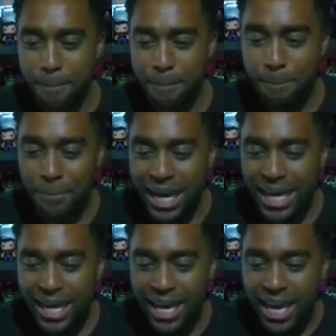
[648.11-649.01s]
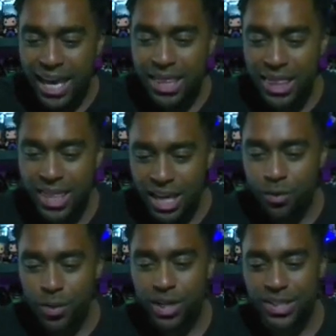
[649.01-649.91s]
But the thing
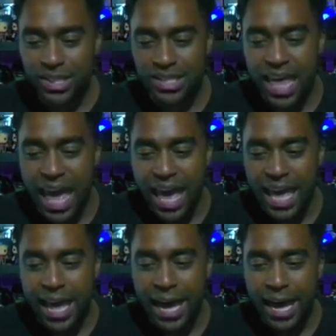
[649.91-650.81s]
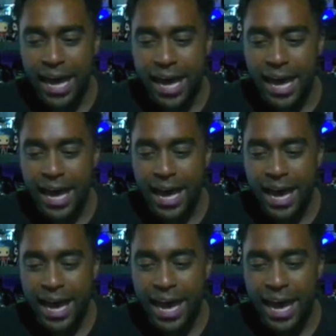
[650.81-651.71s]
was, is that
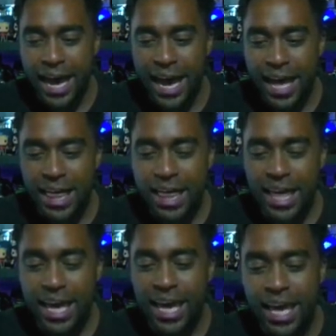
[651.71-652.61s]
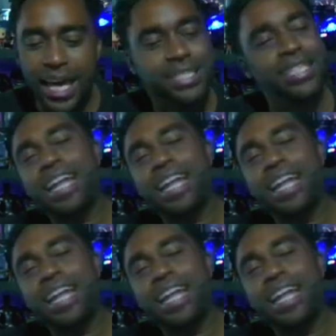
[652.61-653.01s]
it's not